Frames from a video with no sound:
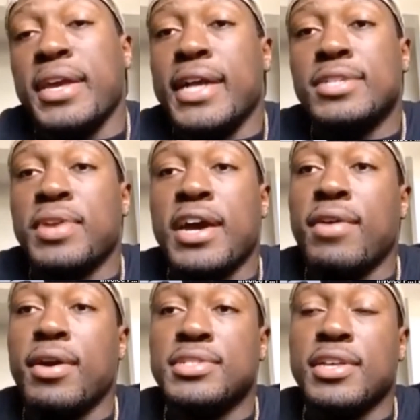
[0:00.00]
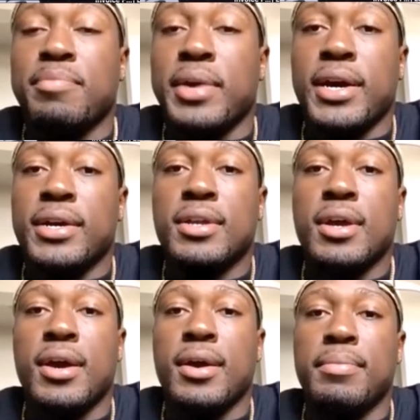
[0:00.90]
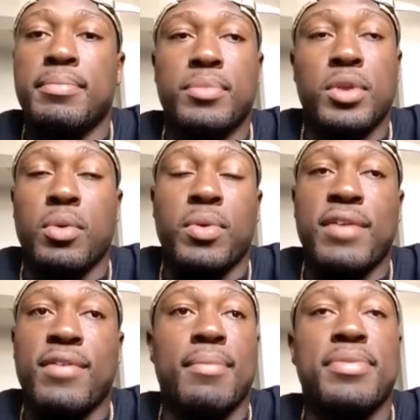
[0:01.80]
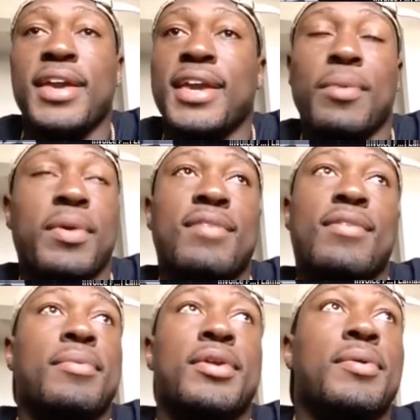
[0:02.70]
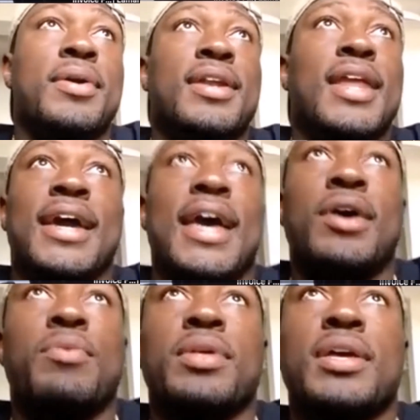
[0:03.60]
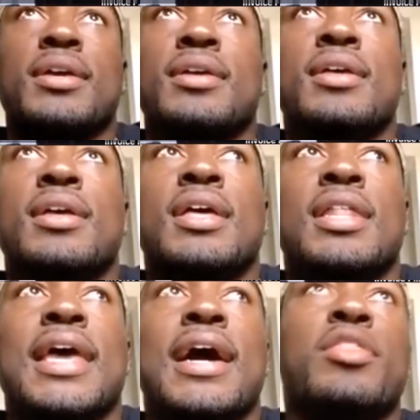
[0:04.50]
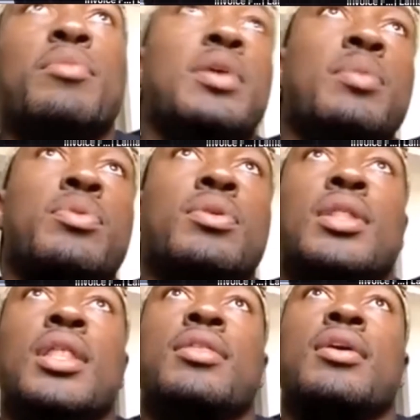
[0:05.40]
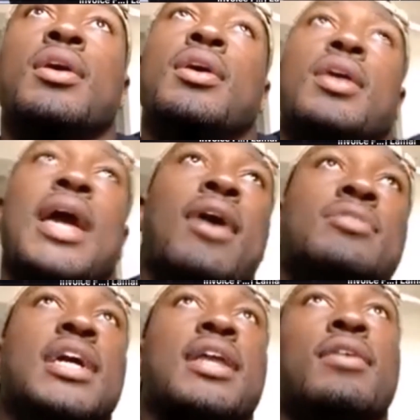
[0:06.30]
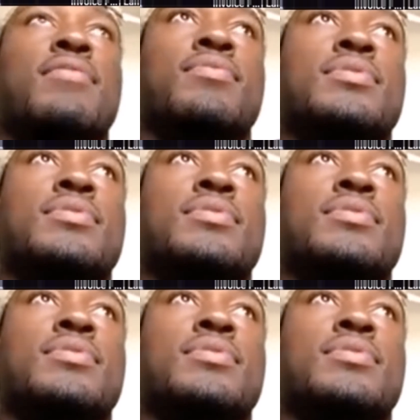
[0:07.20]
for me, that's what I've always lived by. Whatever I'm thinking, whatever I'm doing, like I don't really let other people or let outside